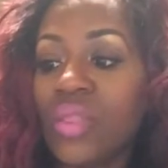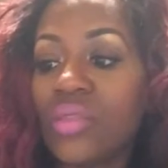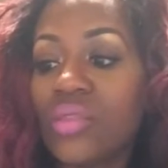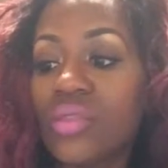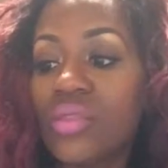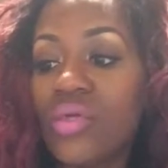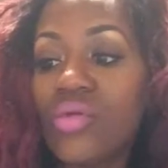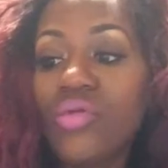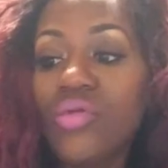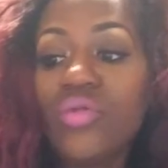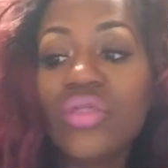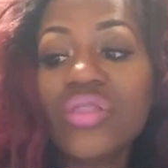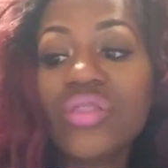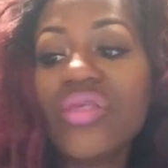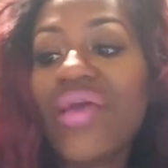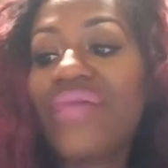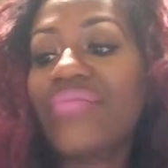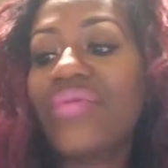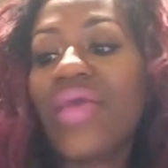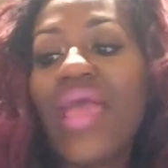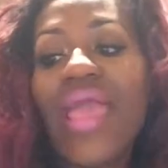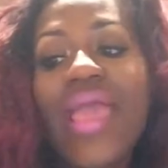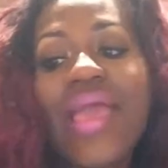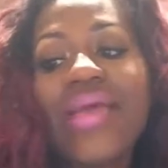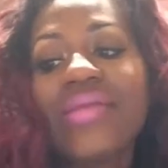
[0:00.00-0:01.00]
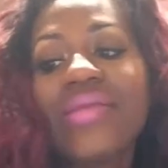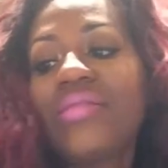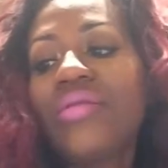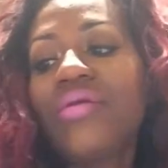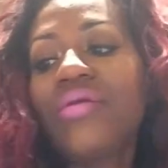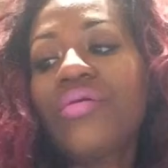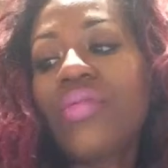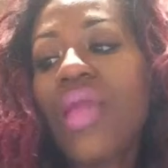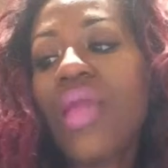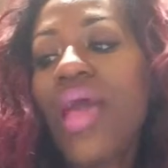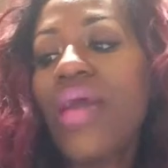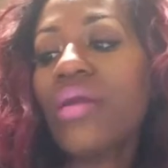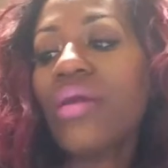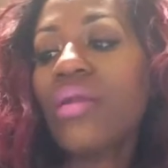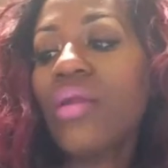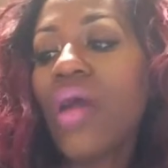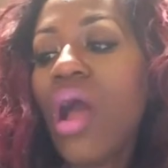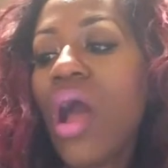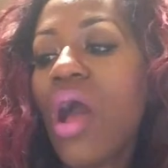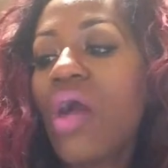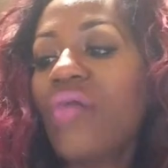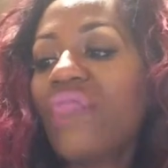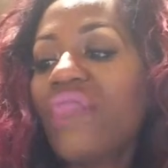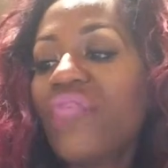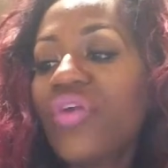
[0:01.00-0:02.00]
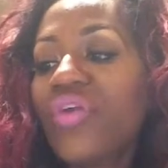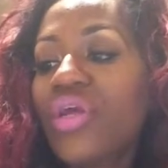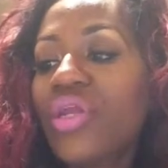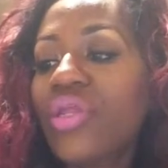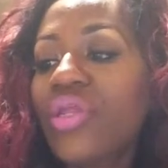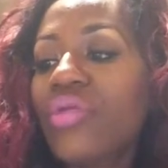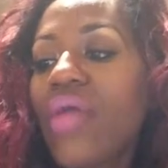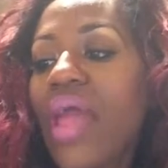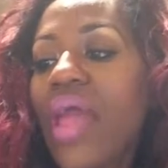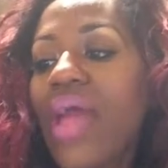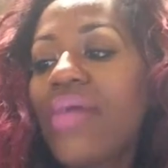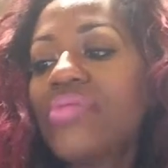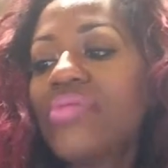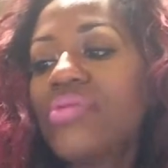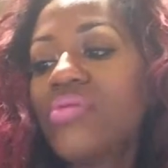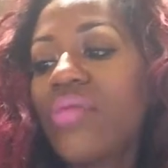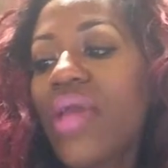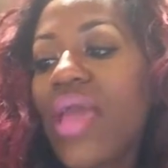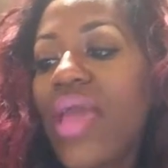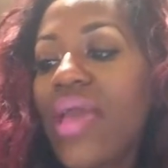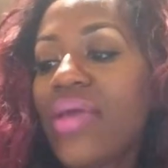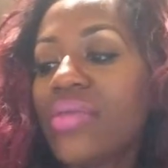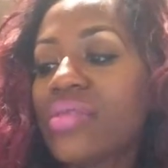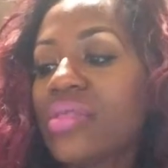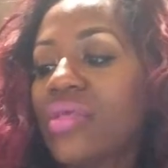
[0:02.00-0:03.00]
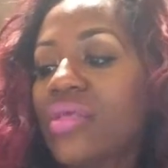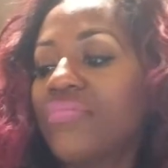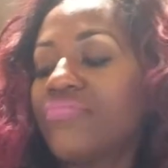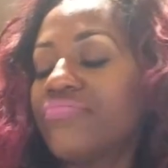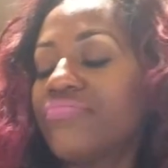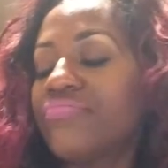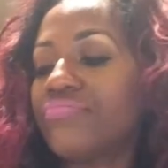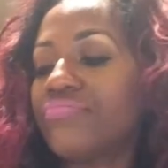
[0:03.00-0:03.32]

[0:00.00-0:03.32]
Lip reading: So you just have to ask. They're not going to offer. You have to ask.